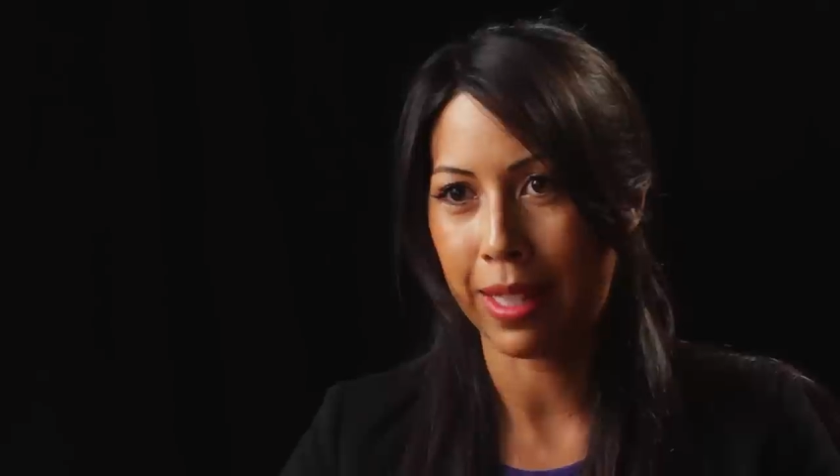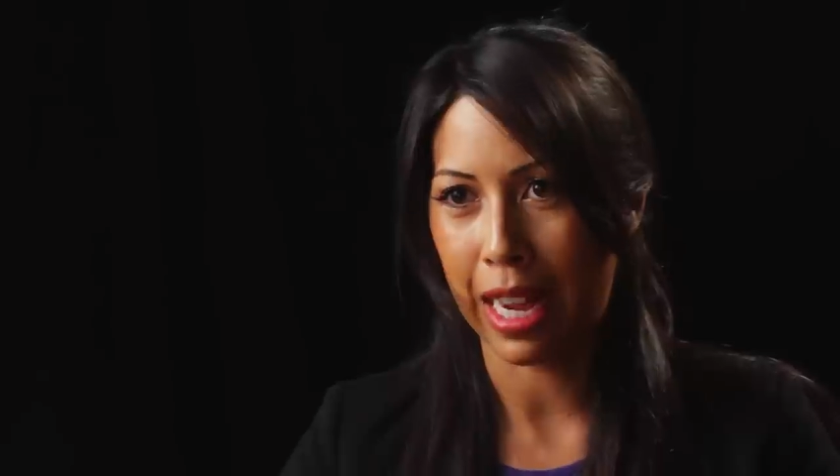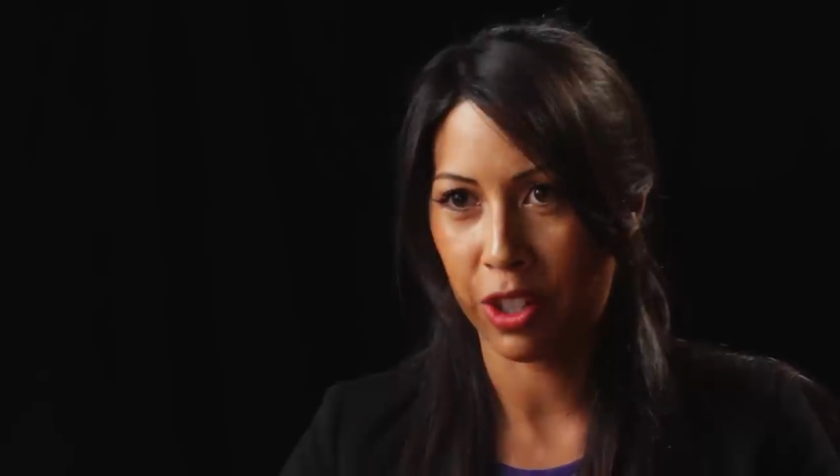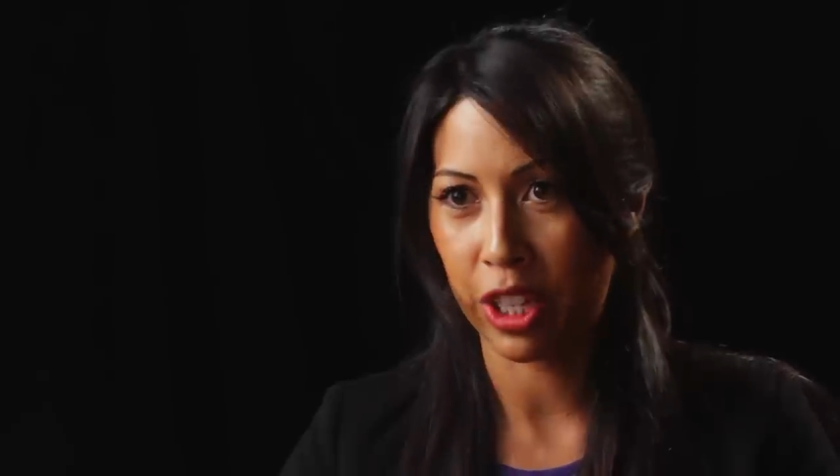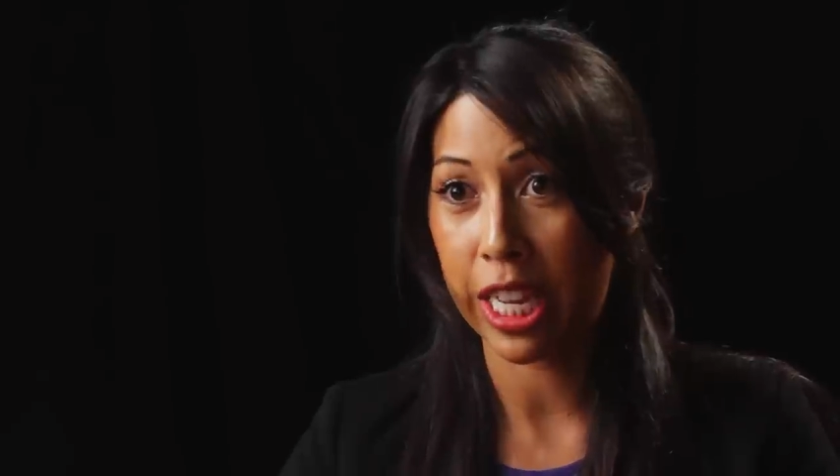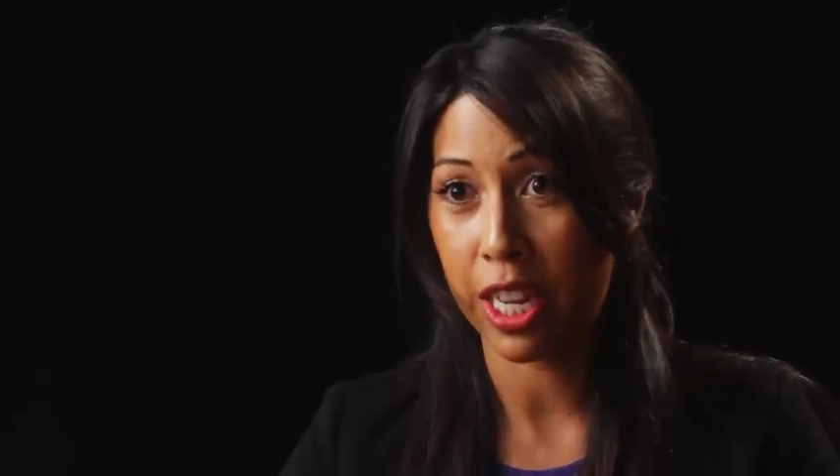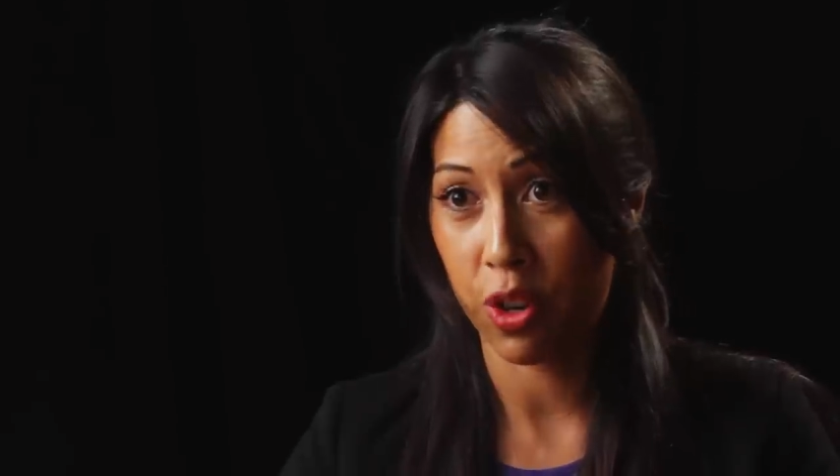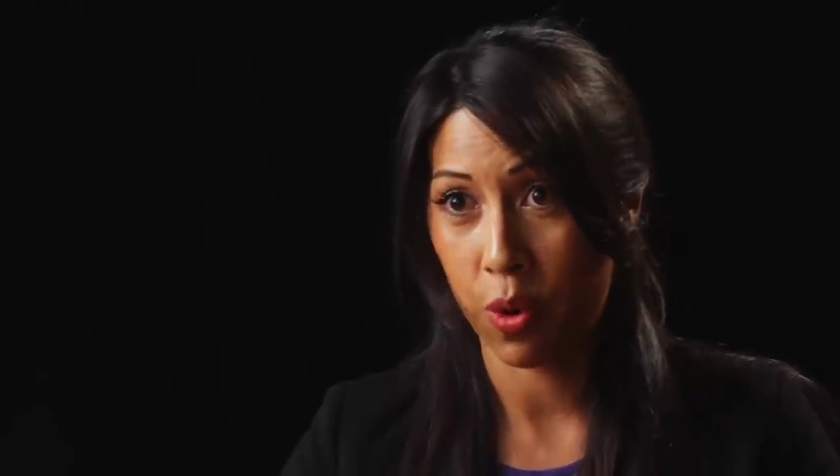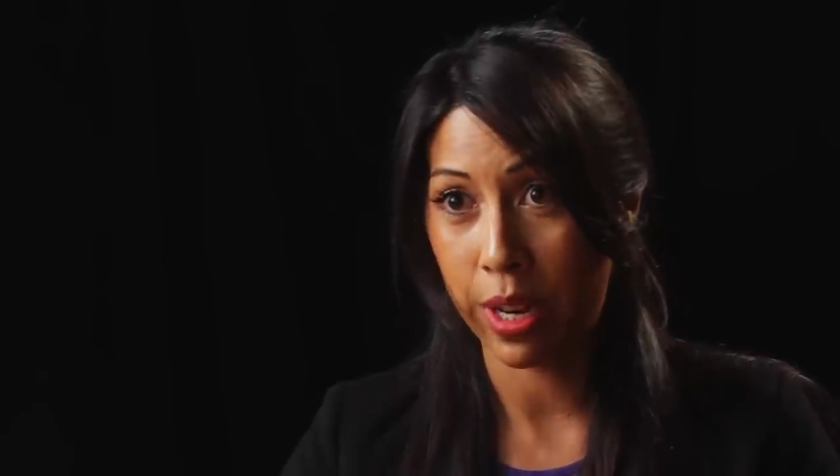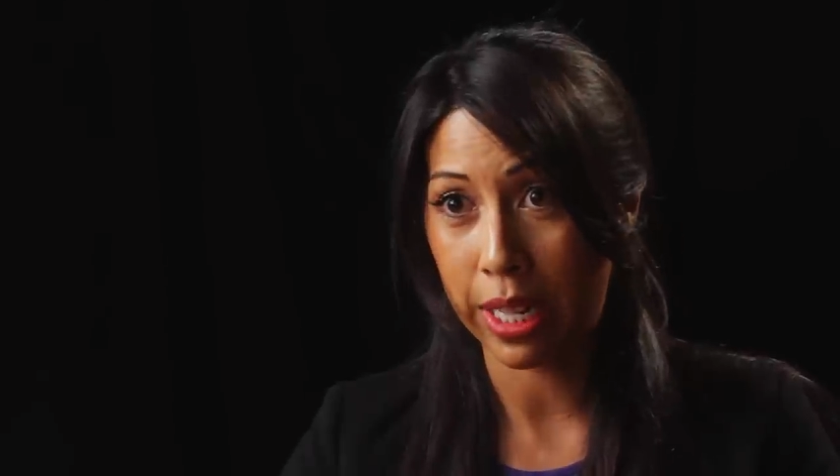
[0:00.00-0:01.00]
has actually
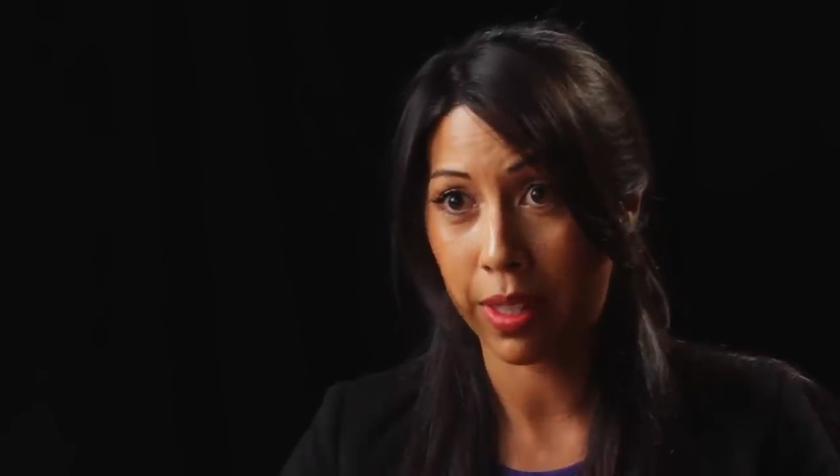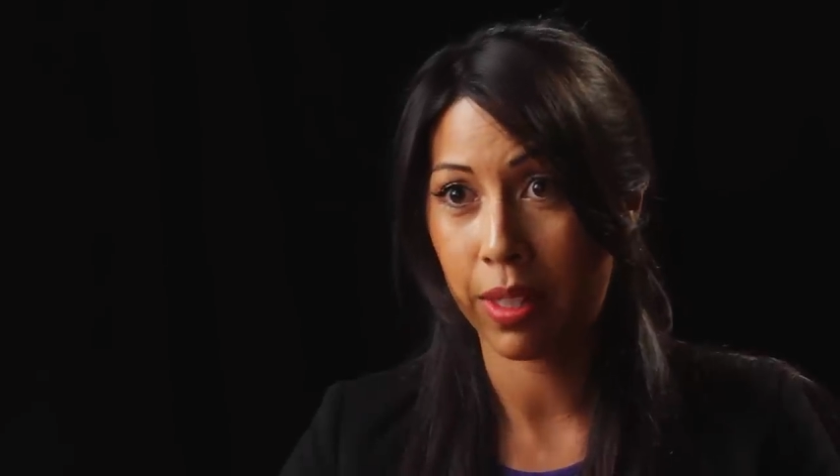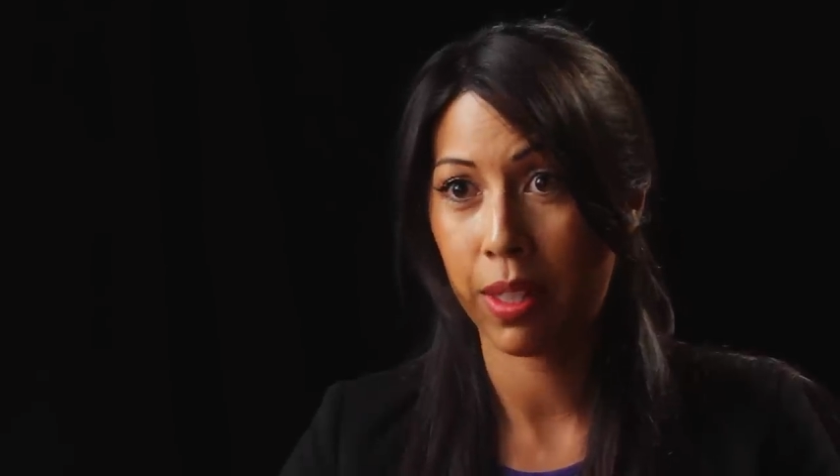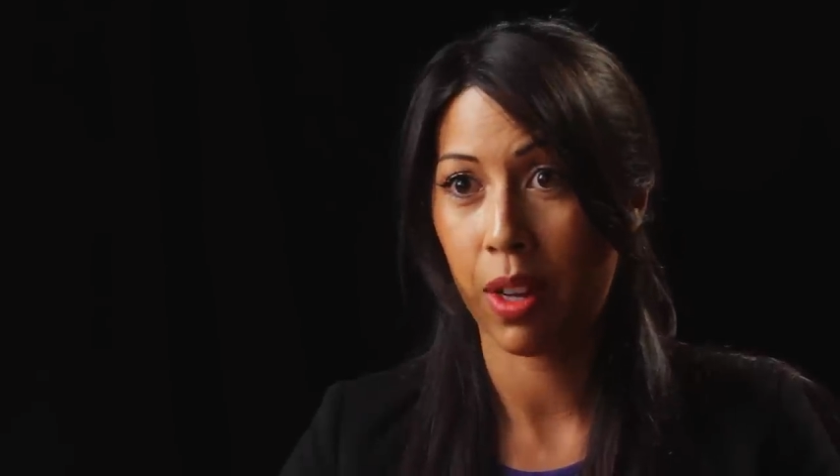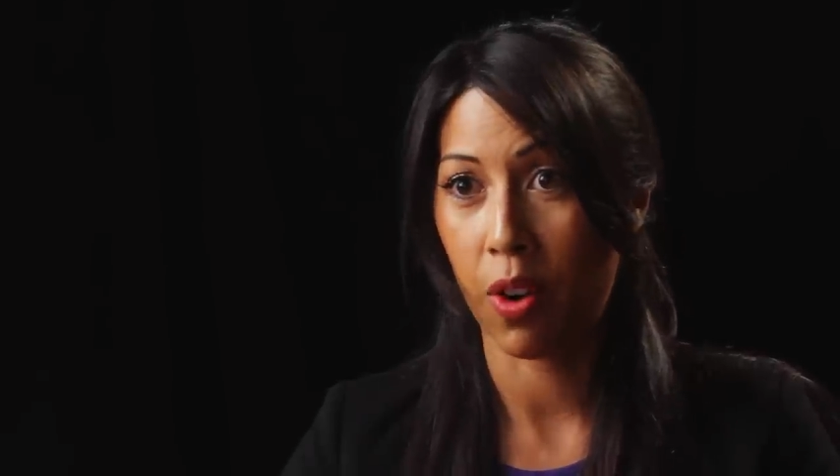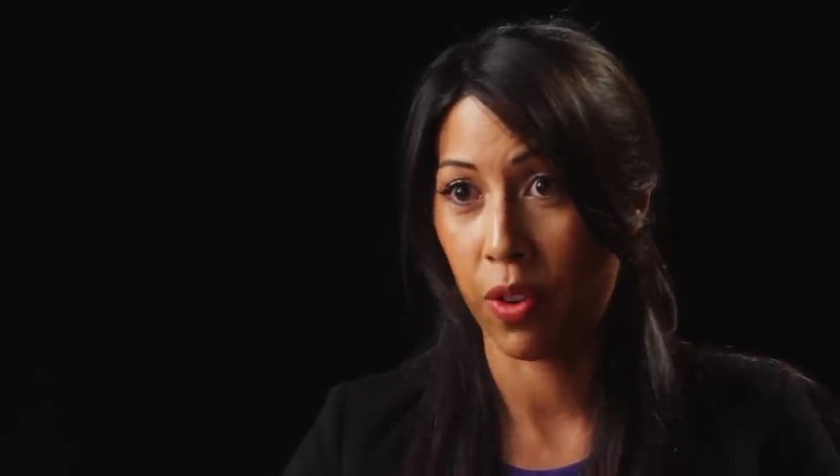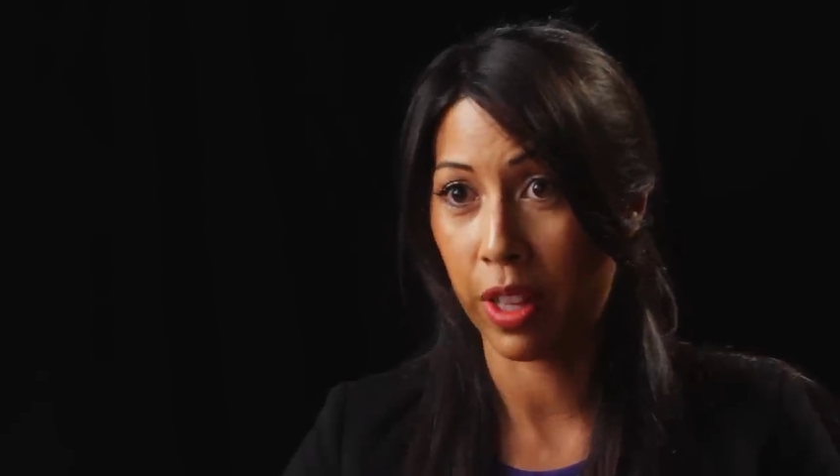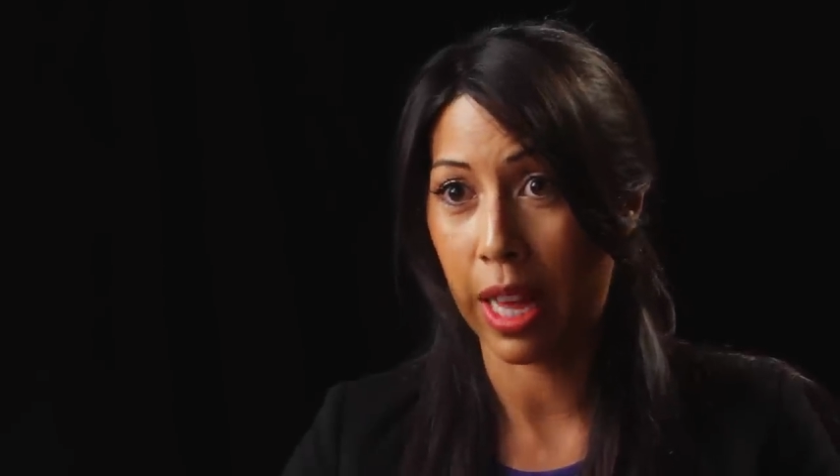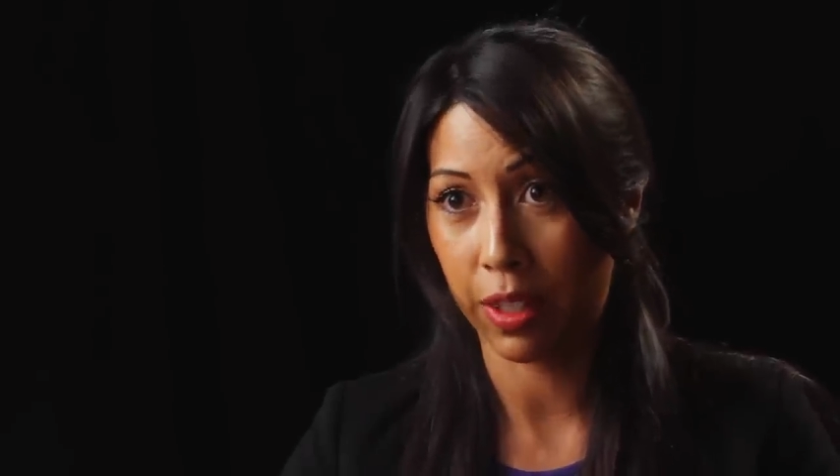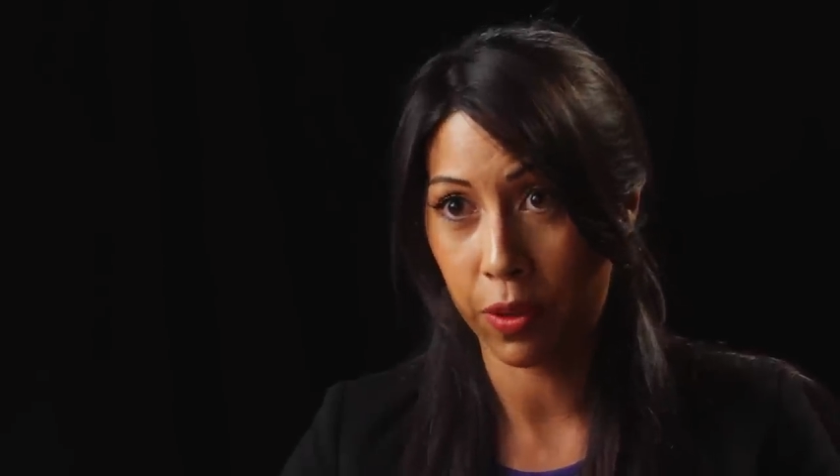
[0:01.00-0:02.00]
increased over the
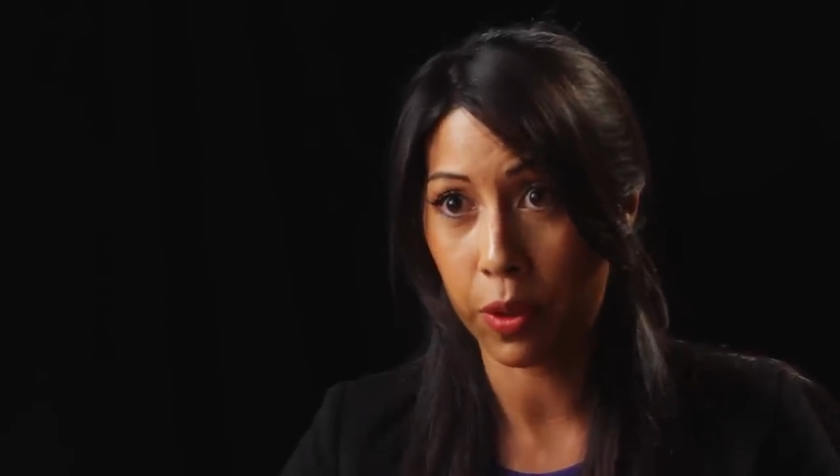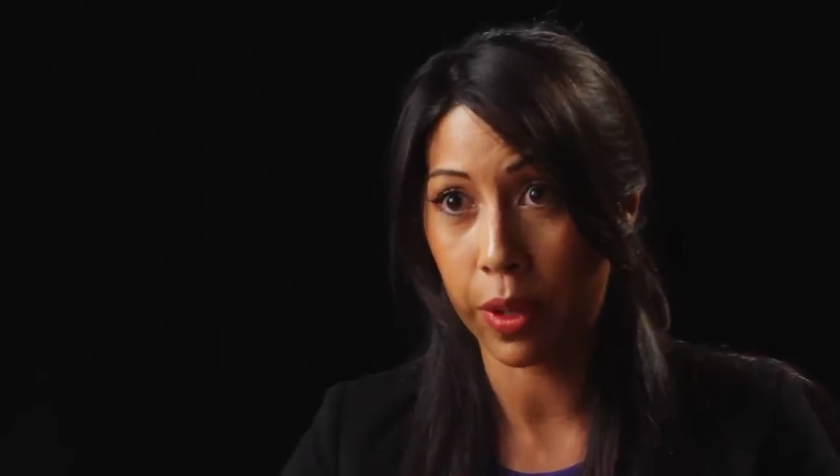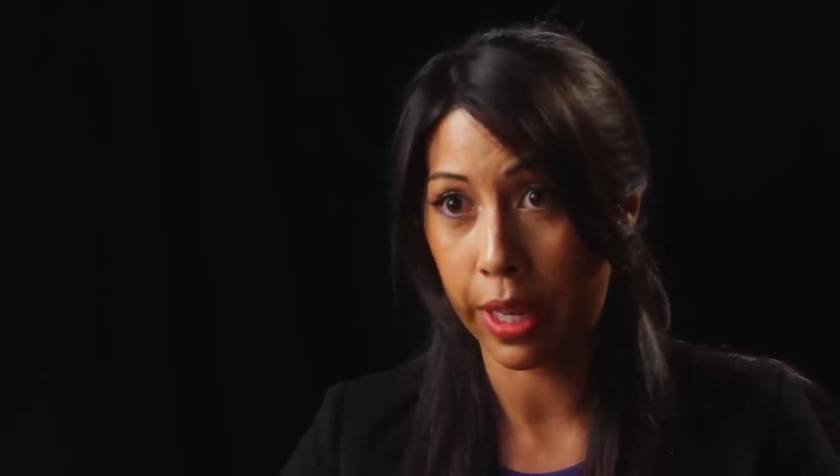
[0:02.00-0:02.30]
last few